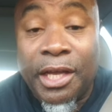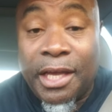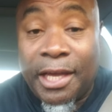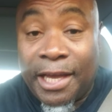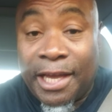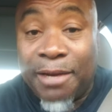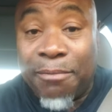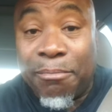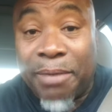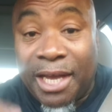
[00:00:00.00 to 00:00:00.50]

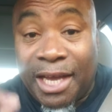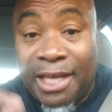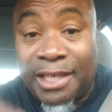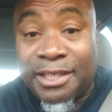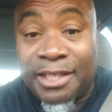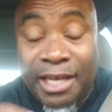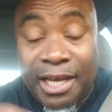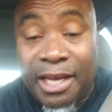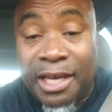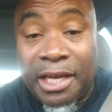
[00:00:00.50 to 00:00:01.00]
In bad
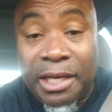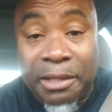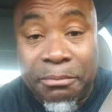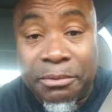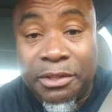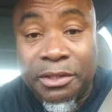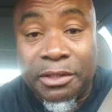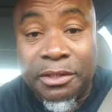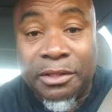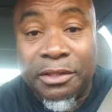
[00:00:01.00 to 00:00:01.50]

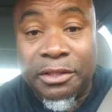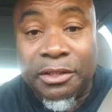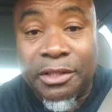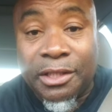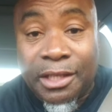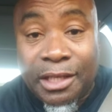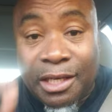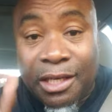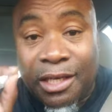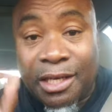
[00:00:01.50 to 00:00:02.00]
times,
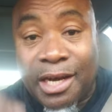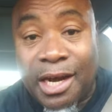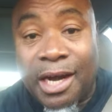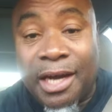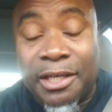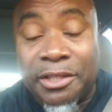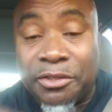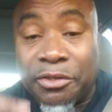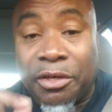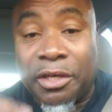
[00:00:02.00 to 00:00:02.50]

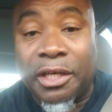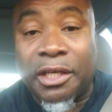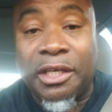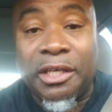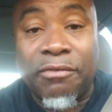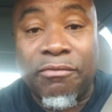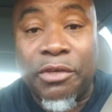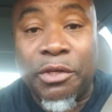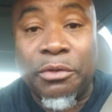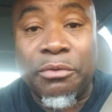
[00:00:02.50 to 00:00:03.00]
God is gonna
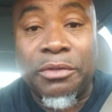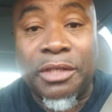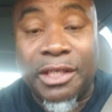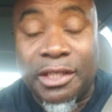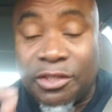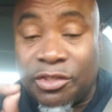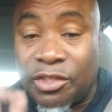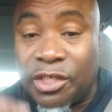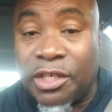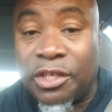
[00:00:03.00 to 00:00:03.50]
give you and
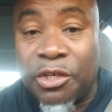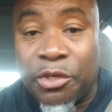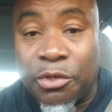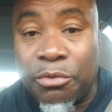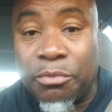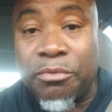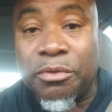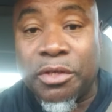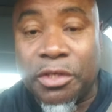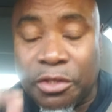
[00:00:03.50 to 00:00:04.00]
send
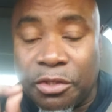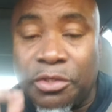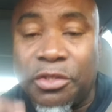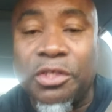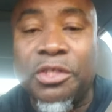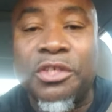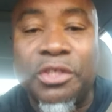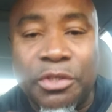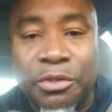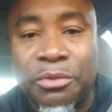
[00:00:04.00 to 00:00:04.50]
you
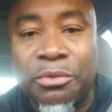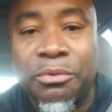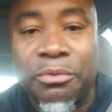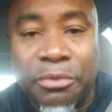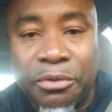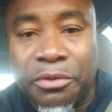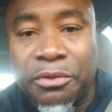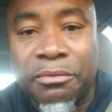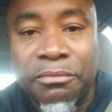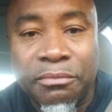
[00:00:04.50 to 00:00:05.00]
good
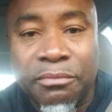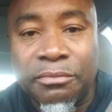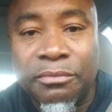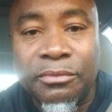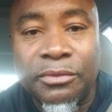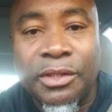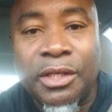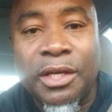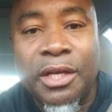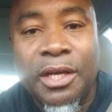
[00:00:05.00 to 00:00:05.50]
news.
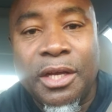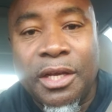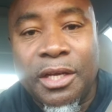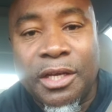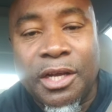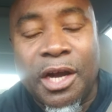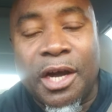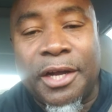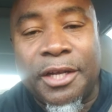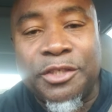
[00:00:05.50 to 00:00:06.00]

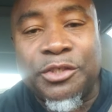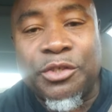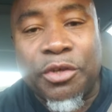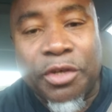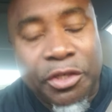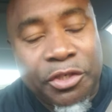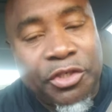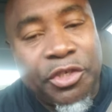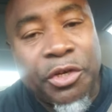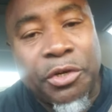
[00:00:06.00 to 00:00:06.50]
God is going
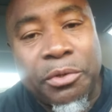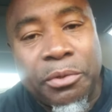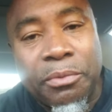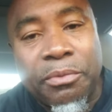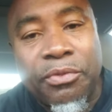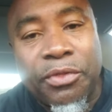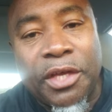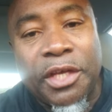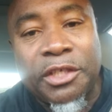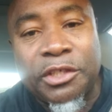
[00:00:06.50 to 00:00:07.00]
to turn
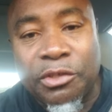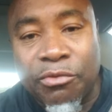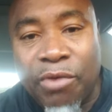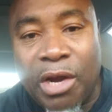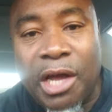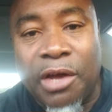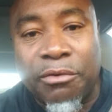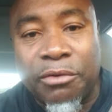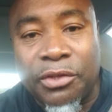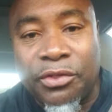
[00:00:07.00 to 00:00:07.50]
things
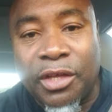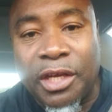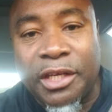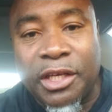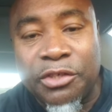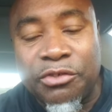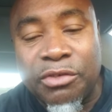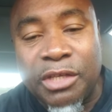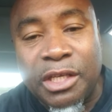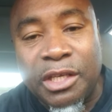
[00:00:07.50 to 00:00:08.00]
around. The thing
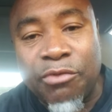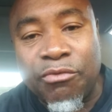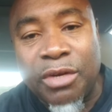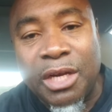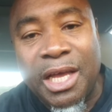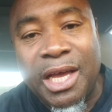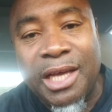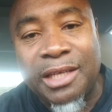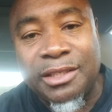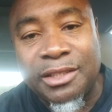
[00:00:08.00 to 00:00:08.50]
that you need to
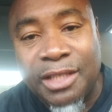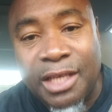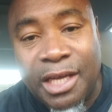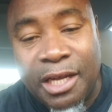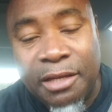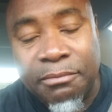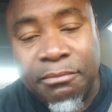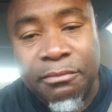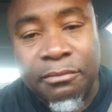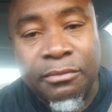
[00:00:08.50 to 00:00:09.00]
realize is
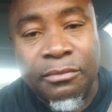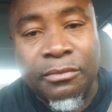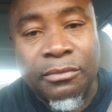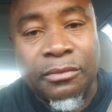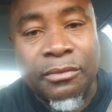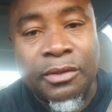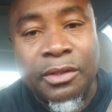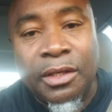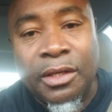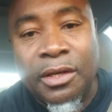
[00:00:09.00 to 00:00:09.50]
that
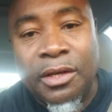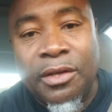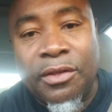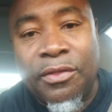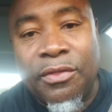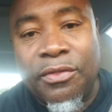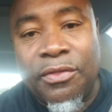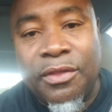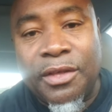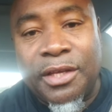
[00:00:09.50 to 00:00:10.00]

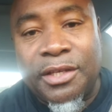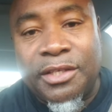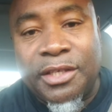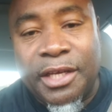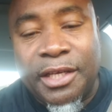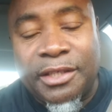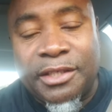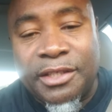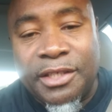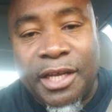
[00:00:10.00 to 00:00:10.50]
it
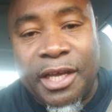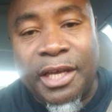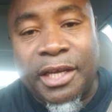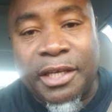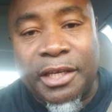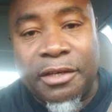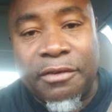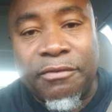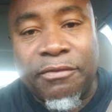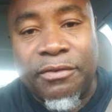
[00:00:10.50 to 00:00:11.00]
takes
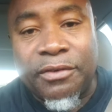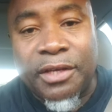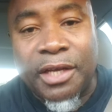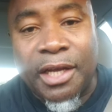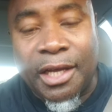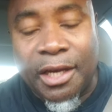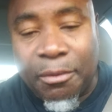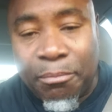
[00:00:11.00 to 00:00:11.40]
negative and a